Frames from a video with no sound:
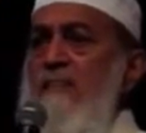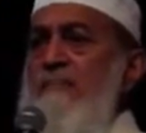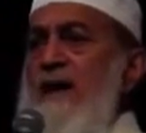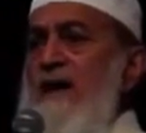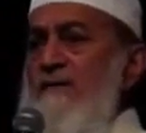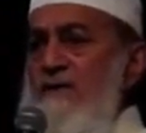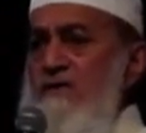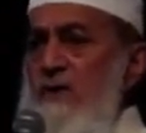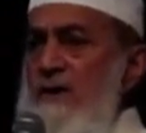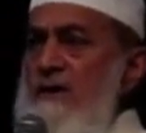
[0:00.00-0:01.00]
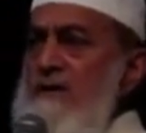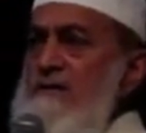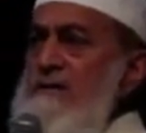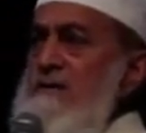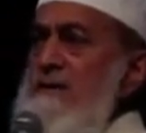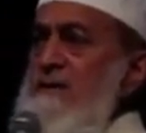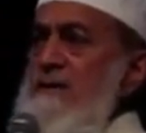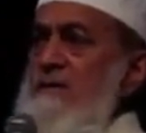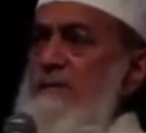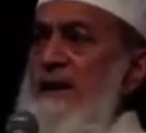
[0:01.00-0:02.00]
by our tolerance,
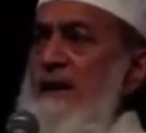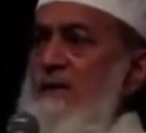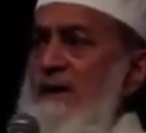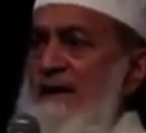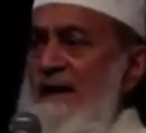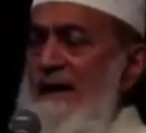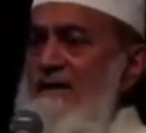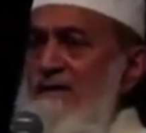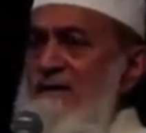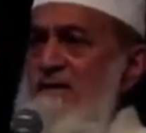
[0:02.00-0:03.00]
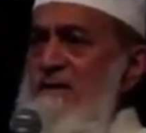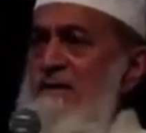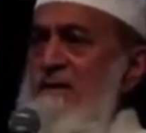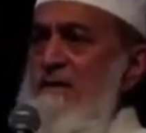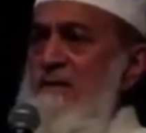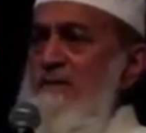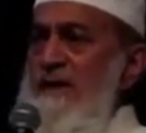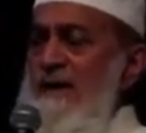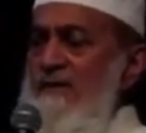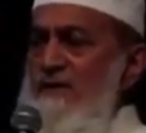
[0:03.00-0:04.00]
by our characters,
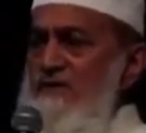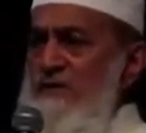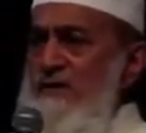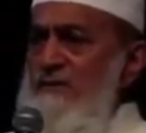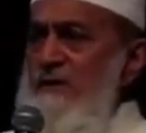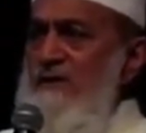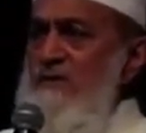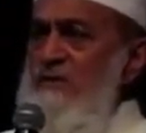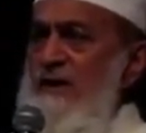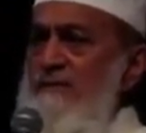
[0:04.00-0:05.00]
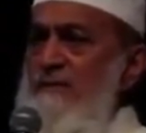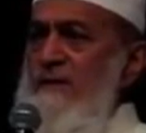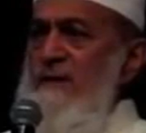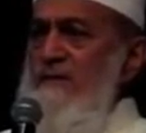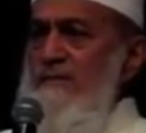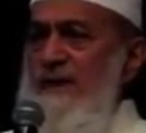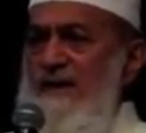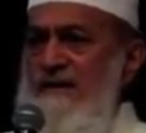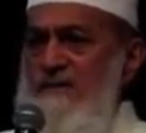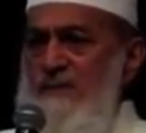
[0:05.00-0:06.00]
by our treatment to them,
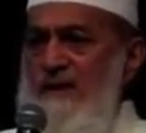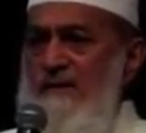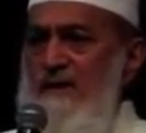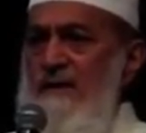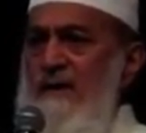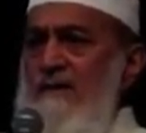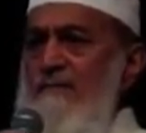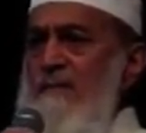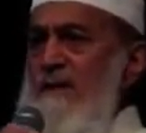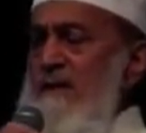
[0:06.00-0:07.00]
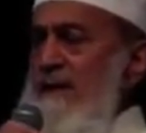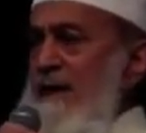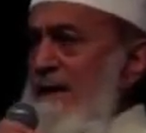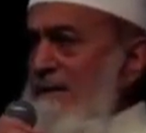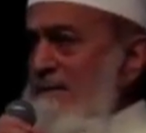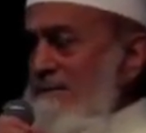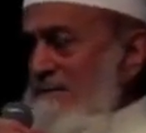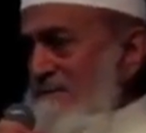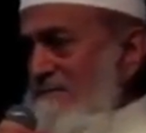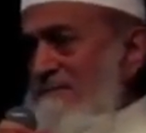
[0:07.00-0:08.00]
by respecting them, and
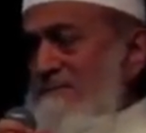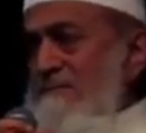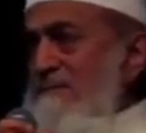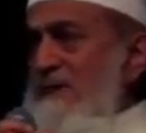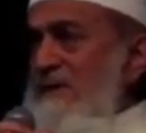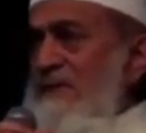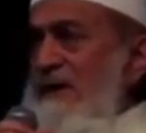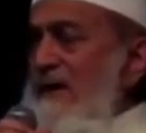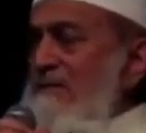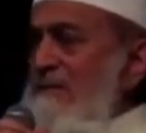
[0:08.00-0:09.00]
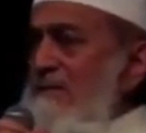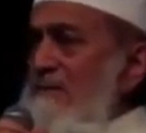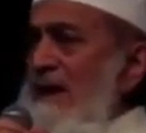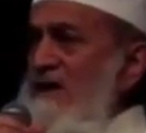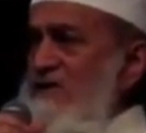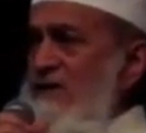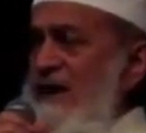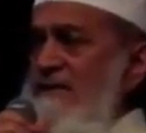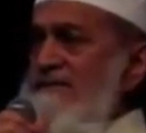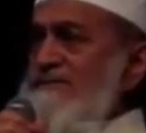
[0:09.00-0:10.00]
we can manage
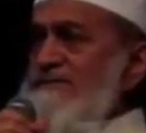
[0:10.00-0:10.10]
that.